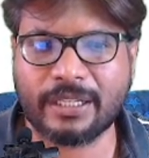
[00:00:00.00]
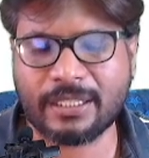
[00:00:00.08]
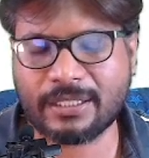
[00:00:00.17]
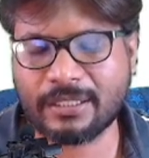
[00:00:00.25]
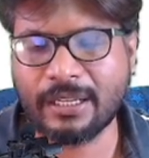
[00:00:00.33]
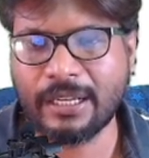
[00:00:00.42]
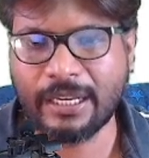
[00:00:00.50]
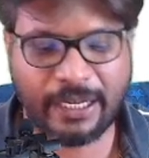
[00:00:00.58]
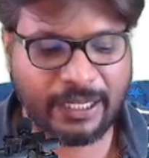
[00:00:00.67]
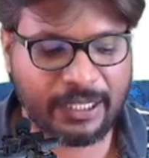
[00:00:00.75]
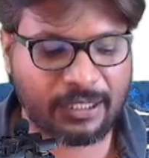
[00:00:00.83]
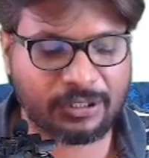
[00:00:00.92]
Yes,
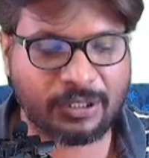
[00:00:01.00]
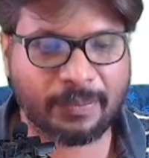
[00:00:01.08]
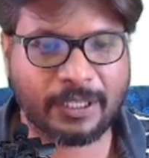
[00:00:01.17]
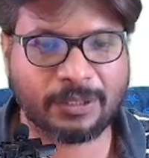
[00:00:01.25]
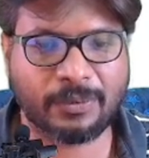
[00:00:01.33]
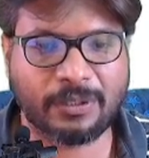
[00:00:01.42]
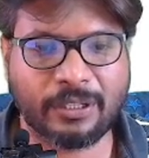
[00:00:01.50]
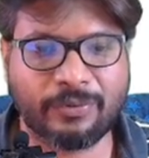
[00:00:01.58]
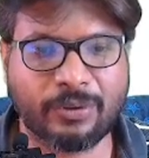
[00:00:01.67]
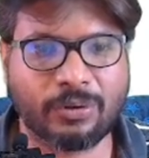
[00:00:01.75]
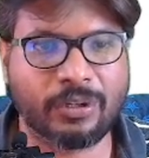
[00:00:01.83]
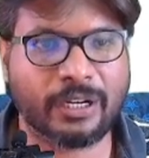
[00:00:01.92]
it is also possible. If
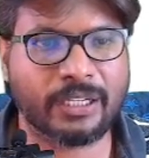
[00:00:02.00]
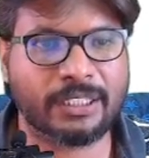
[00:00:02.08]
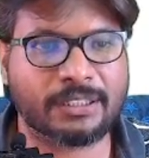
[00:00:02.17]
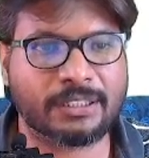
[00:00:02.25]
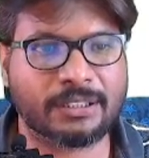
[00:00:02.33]
you look at this